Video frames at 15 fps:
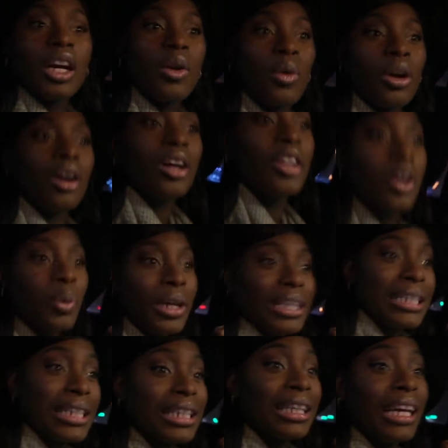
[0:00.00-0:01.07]
we're on our way to
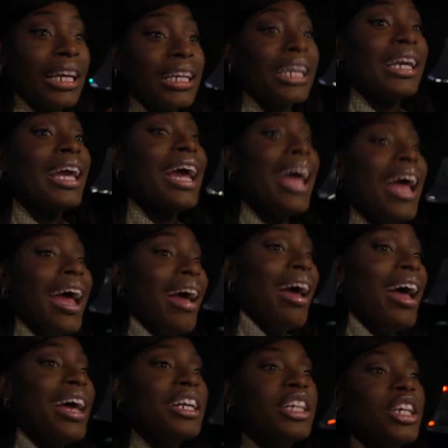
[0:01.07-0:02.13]
see The Lion King.
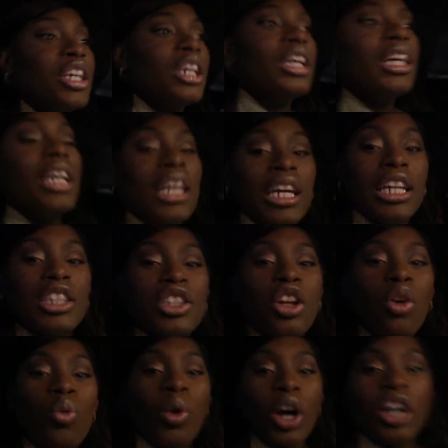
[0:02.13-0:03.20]
And it's the
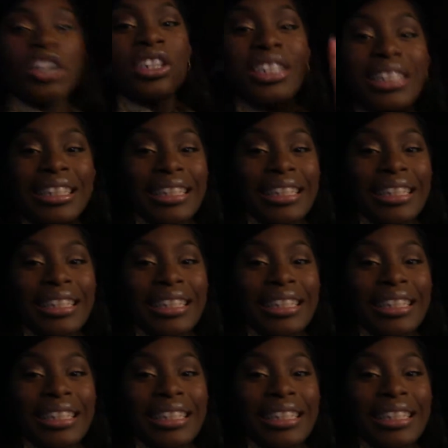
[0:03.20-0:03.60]
worst